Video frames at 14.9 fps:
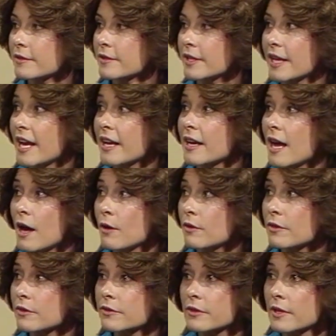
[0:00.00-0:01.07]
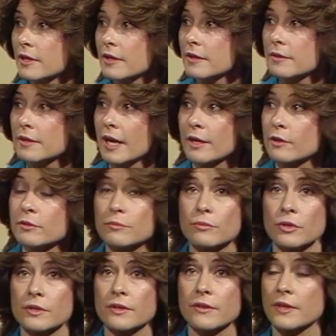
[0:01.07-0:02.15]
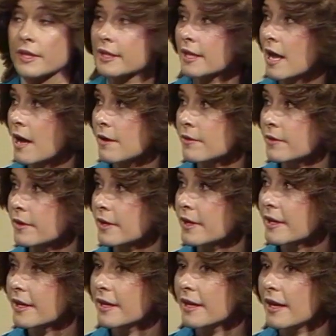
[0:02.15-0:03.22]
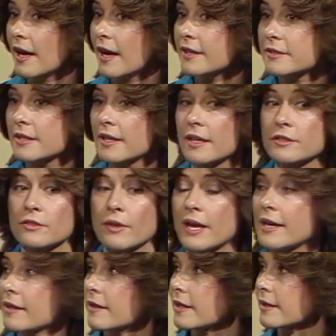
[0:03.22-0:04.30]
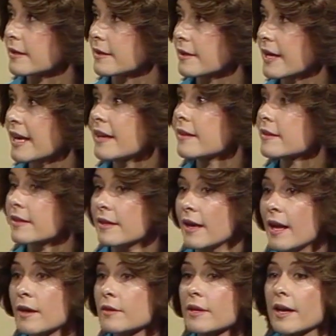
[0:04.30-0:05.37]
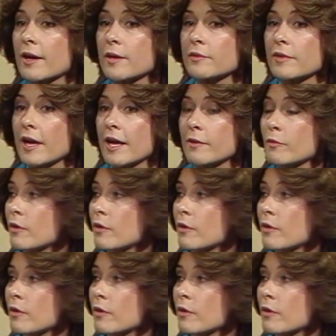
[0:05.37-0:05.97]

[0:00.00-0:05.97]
the eight hours, uh, I couldn't put the thing down. I said I'd do anything, anything. I don't care if I have